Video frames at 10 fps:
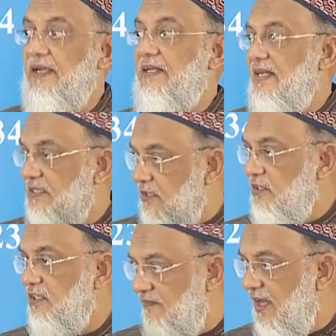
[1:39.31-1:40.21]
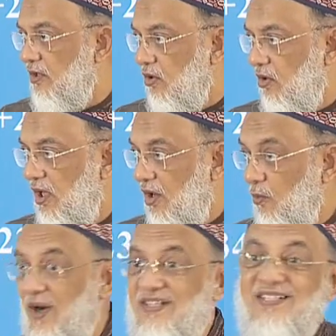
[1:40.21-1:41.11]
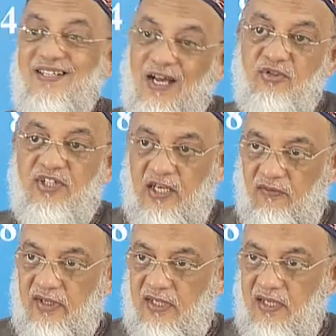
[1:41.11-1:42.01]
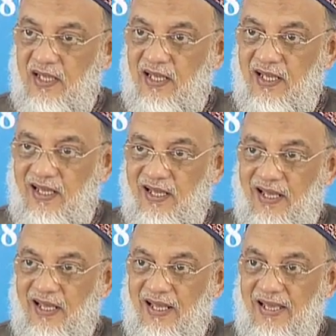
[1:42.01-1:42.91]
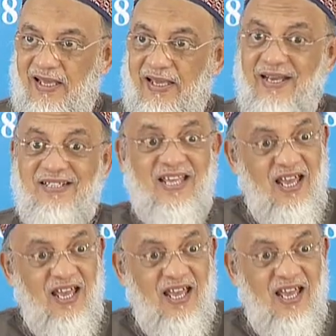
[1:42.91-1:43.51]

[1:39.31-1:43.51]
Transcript: It has intrinsic value. What is the downside of it? It's